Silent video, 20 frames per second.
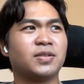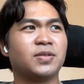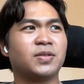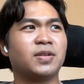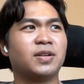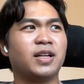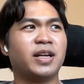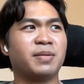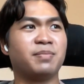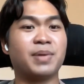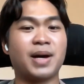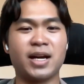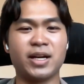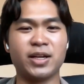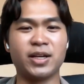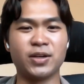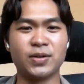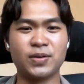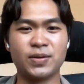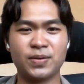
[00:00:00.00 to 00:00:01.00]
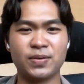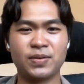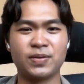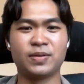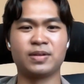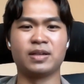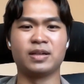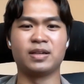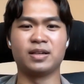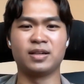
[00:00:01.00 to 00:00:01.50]
or like bio
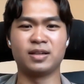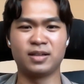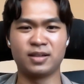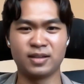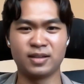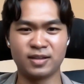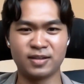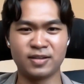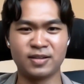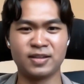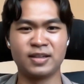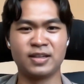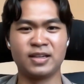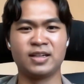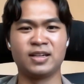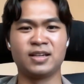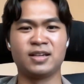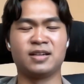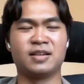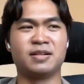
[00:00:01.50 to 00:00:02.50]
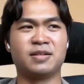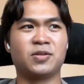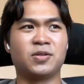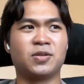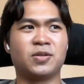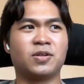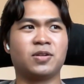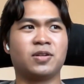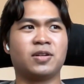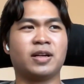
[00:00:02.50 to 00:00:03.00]

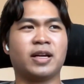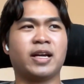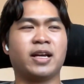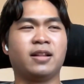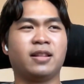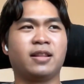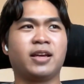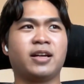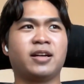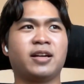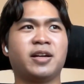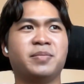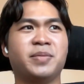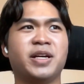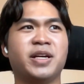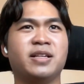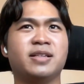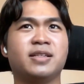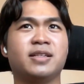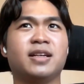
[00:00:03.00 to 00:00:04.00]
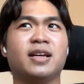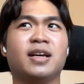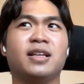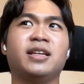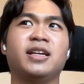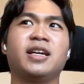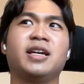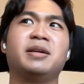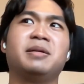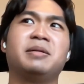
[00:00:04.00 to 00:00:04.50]
or healthcare and medicine. I
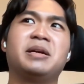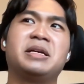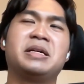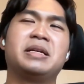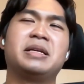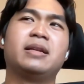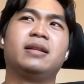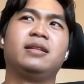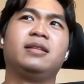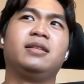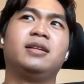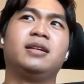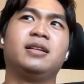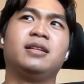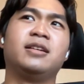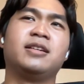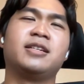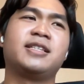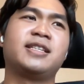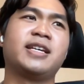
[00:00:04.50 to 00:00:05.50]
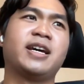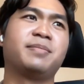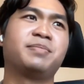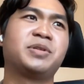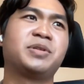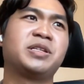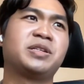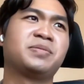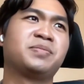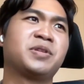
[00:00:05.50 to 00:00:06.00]
think the
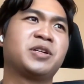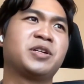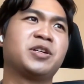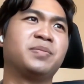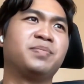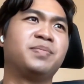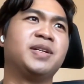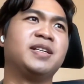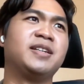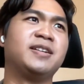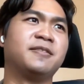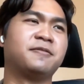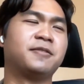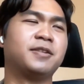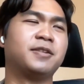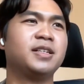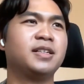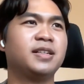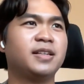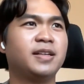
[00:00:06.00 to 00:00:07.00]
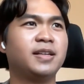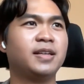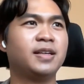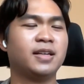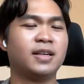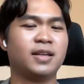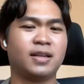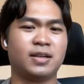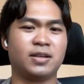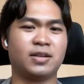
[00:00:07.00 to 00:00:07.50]
steps could be different
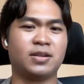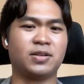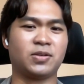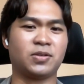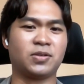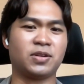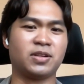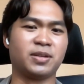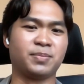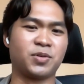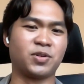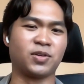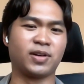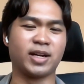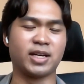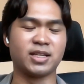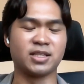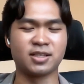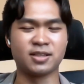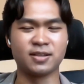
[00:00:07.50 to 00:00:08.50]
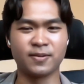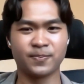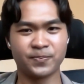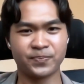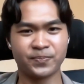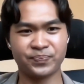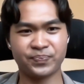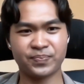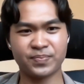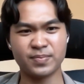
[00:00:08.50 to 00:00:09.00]
or the progression,
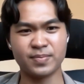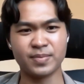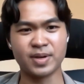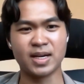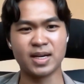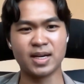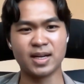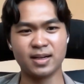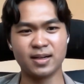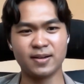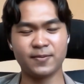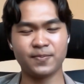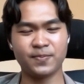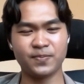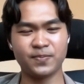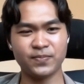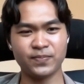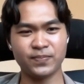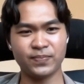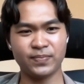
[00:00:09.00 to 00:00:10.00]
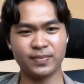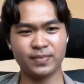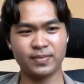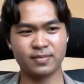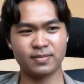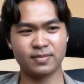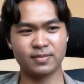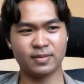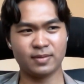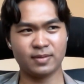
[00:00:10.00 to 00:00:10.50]
but
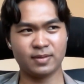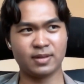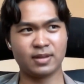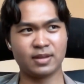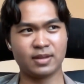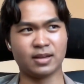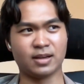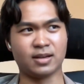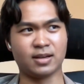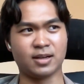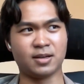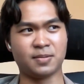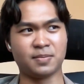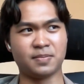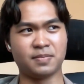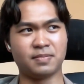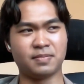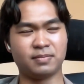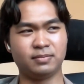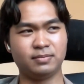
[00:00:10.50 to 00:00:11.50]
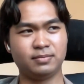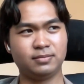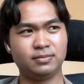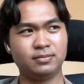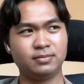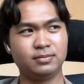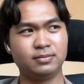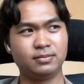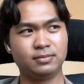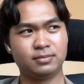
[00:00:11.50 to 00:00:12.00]

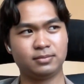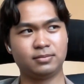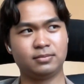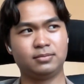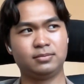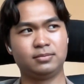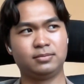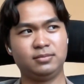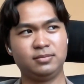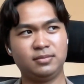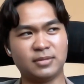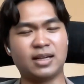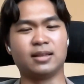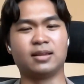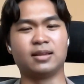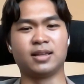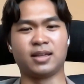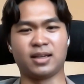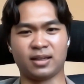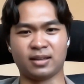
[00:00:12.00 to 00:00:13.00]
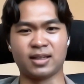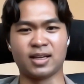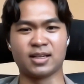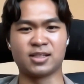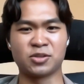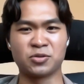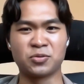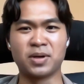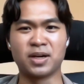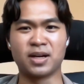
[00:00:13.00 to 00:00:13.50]
I think
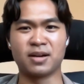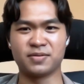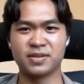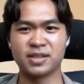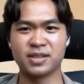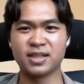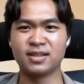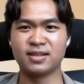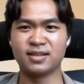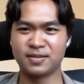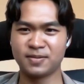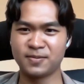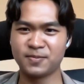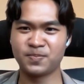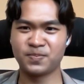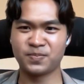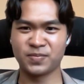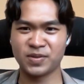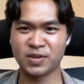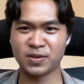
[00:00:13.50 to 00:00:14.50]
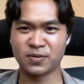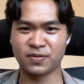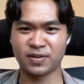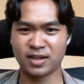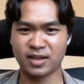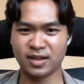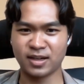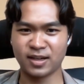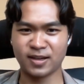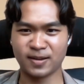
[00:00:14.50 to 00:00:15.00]
that's what I've seen so
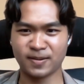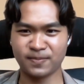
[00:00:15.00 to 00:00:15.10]
far.